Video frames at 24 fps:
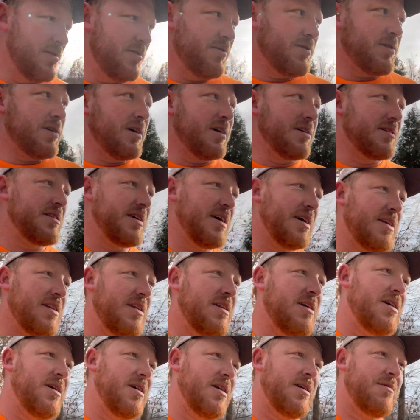Got that
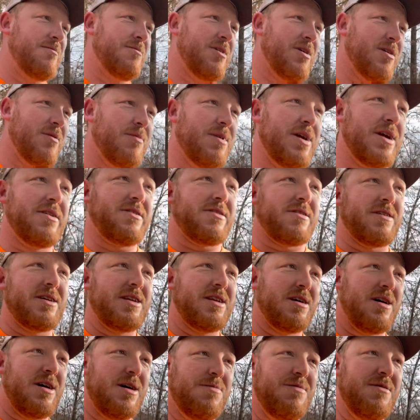done. I'm not a big tree
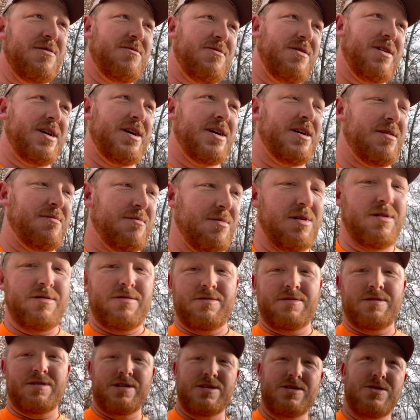topping fan, but
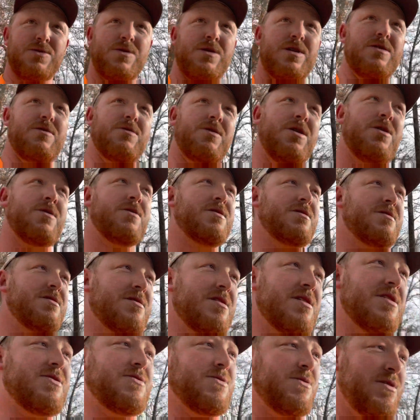that's what he wanted, so
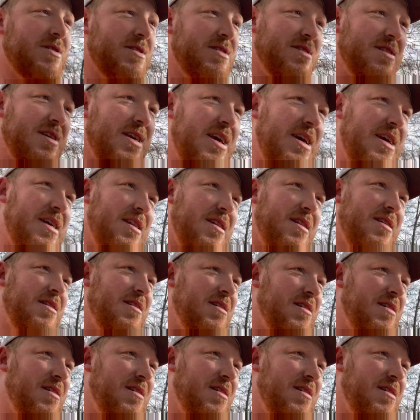that's what he's getting.